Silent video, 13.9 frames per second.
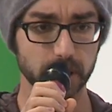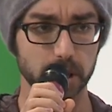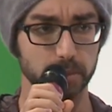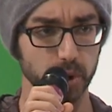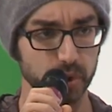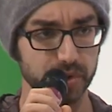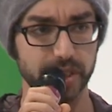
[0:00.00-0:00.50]

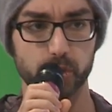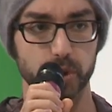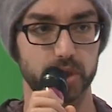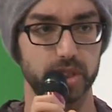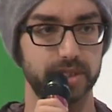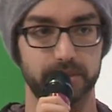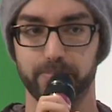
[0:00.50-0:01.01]
music,
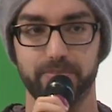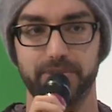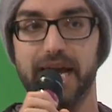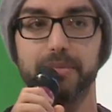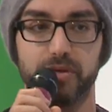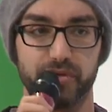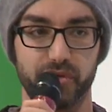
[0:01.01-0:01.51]
which is
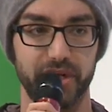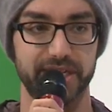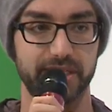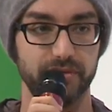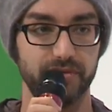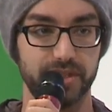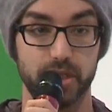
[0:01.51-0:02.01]
type of
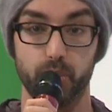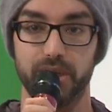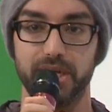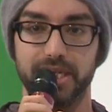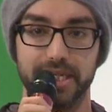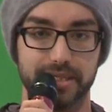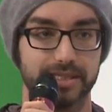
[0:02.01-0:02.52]
creativity we
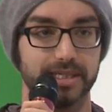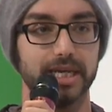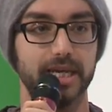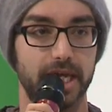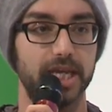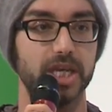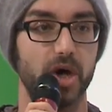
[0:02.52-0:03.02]
need
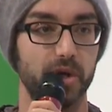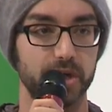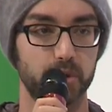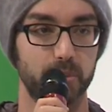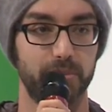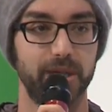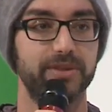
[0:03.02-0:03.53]
in order
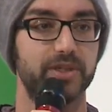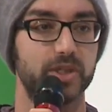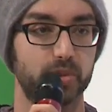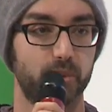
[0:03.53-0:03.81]
to build this